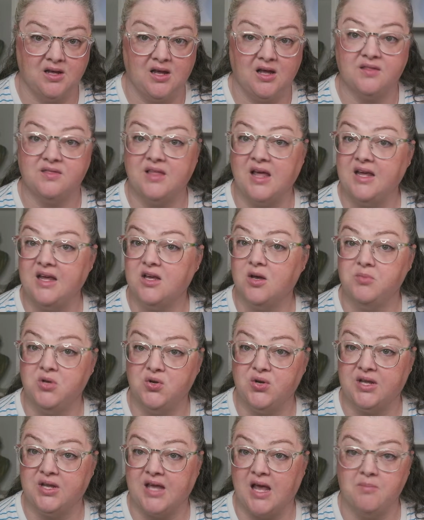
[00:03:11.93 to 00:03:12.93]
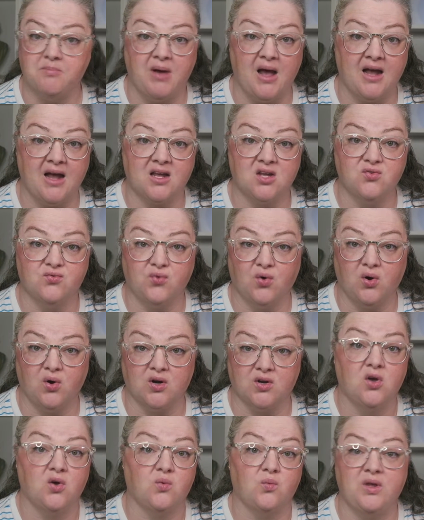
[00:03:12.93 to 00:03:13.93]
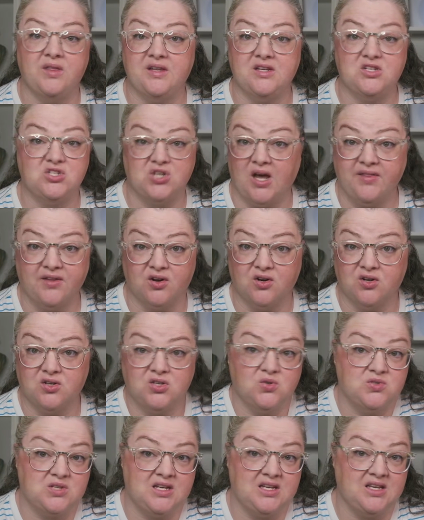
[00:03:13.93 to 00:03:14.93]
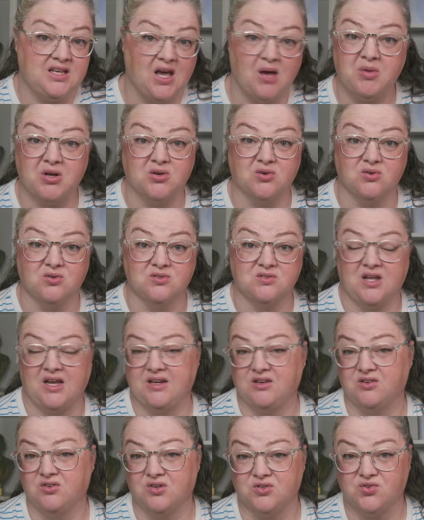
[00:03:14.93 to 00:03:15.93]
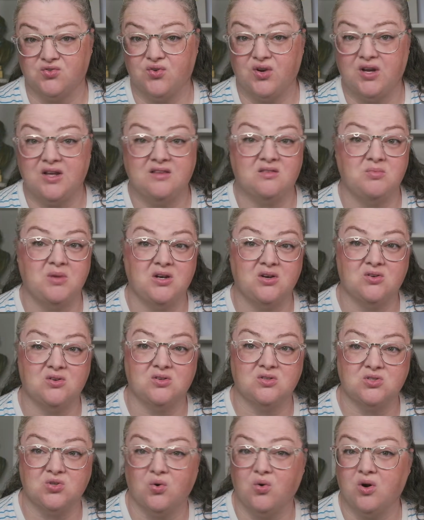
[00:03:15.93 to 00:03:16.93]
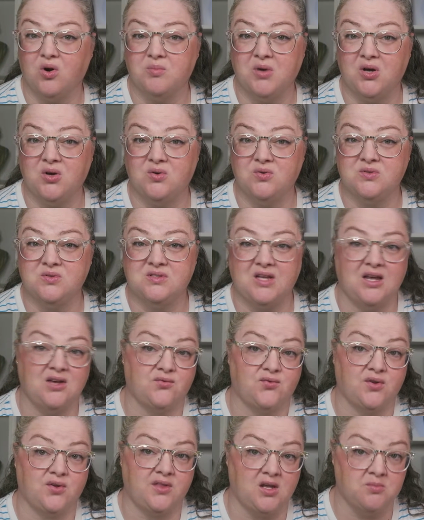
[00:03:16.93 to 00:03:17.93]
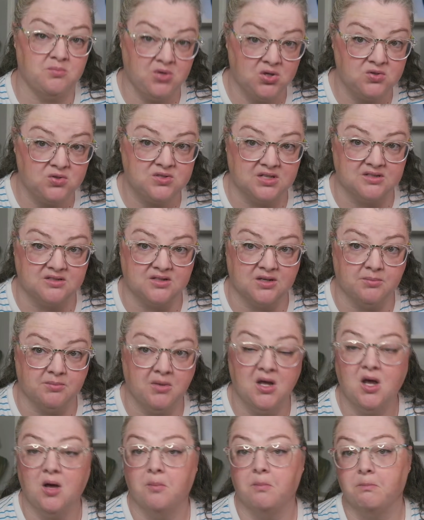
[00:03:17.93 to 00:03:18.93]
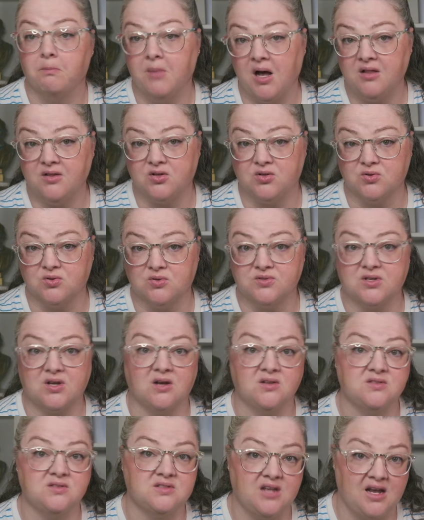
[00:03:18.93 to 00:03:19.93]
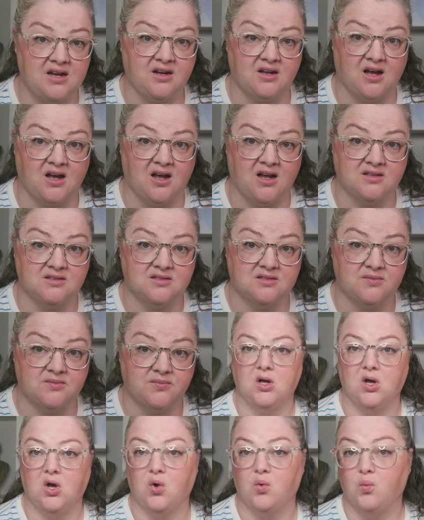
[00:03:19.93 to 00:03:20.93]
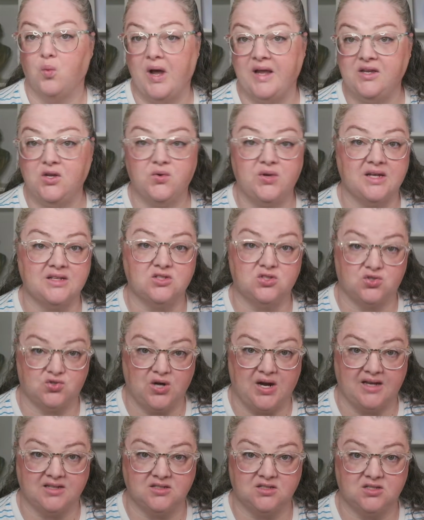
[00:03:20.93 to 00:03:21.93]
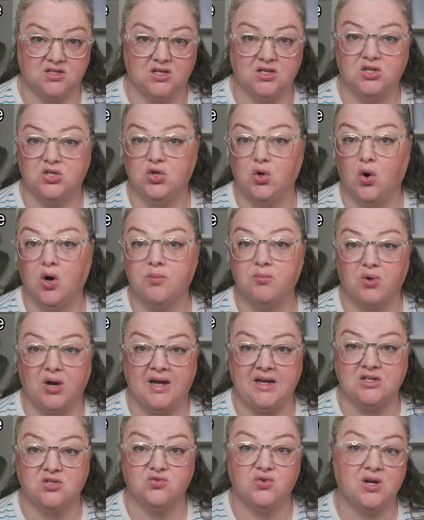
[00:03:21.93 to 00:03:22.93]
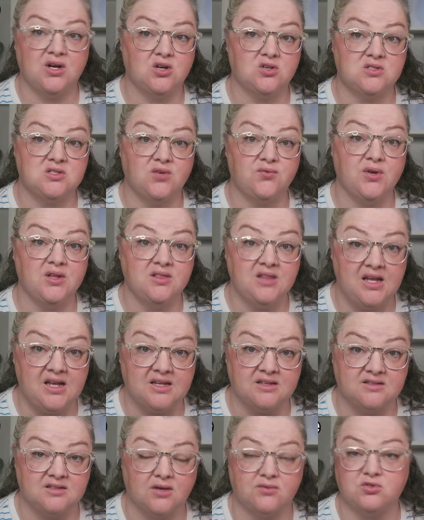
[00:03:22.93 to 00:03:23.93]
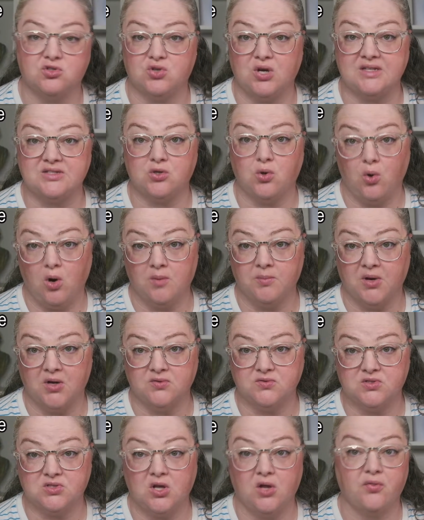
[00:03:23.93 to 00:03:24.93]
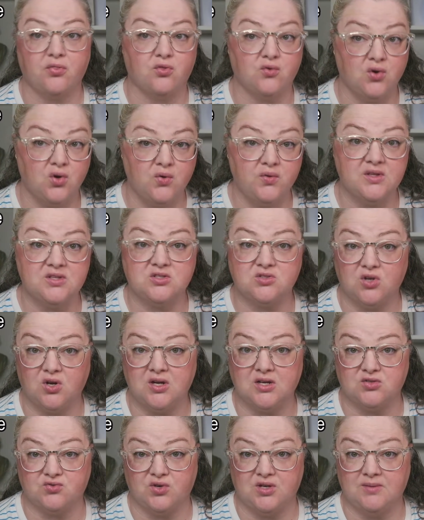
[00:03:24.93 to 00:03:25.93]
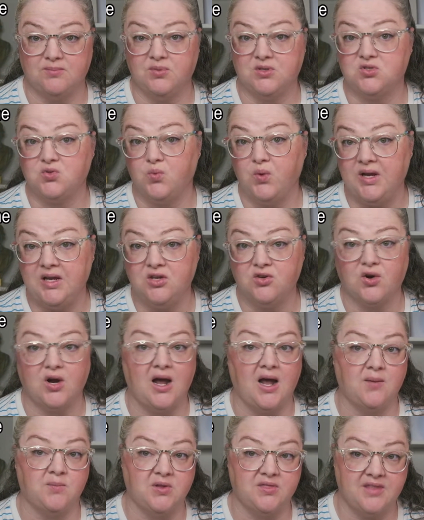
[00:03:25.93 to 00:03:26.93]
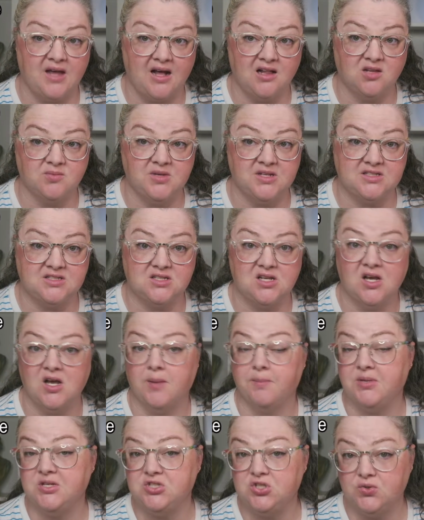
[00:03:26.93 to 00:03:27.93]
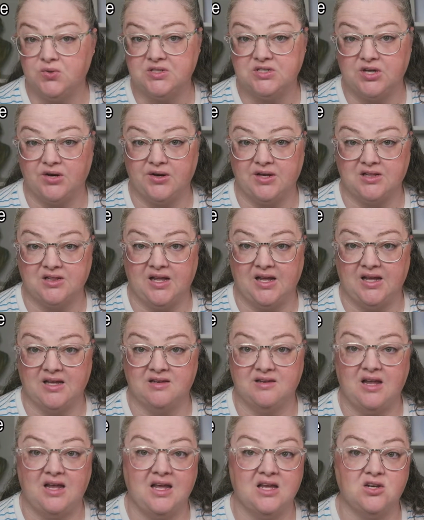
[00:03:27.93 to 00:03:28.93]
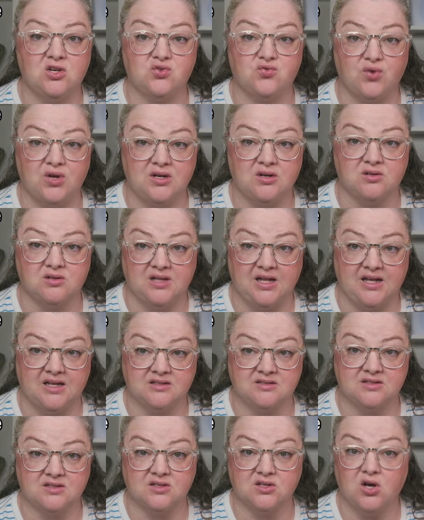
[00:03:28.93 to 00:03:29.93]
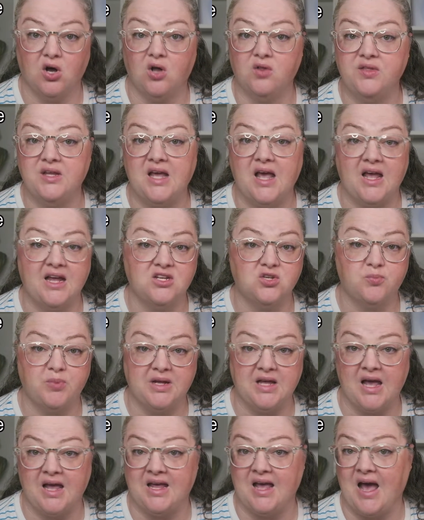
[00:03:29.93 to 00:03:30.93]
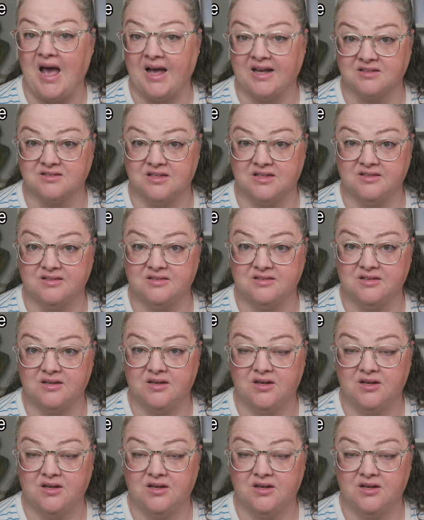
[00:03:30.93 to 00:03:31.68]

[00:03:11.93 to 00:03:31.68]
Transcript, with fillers: They communicate back and forth with each other using chemicals like neurotransmitters, hormones, and for the immune system, molecules called cytokines. When you get stressed, your brain triggers the release of stress hormones through the circuitry between your hypothalamus, pituitary gland, and adrenal glands, called the HPA axis.